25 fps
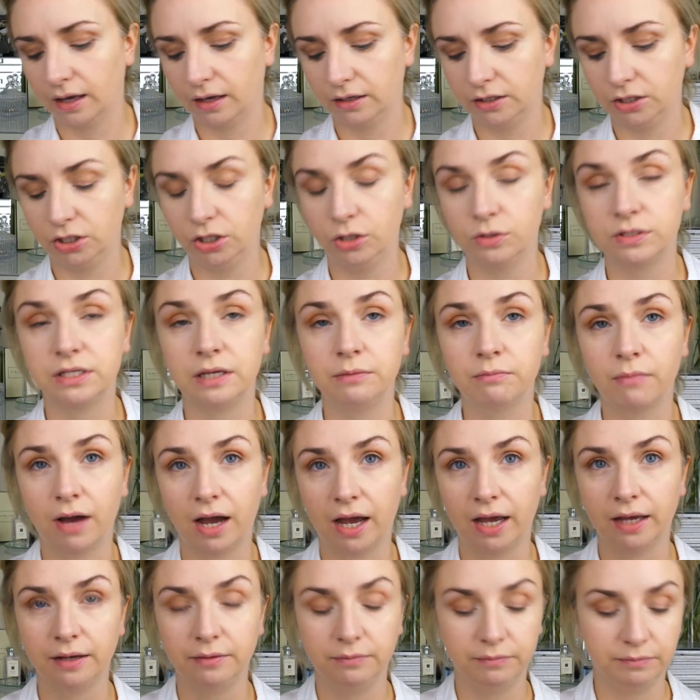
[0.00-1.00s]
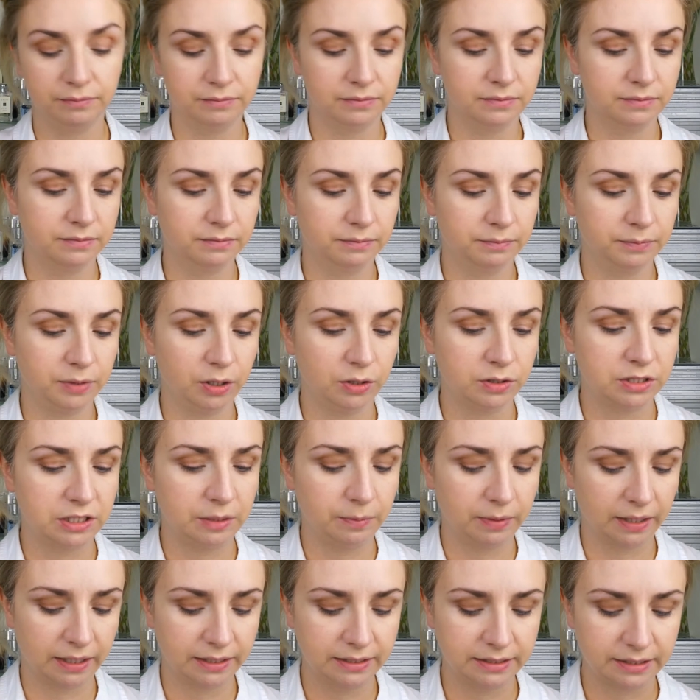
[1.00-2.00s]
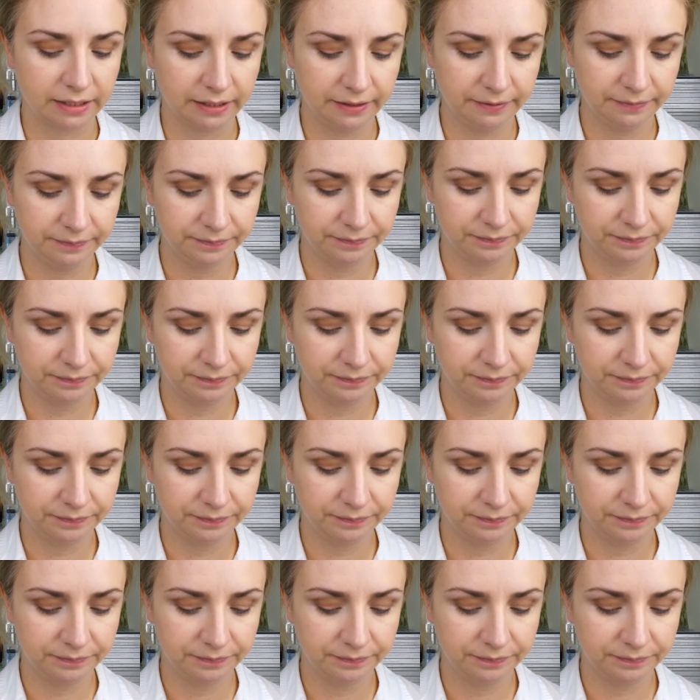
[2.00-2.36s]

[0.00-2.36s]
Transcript: using my beauty blender.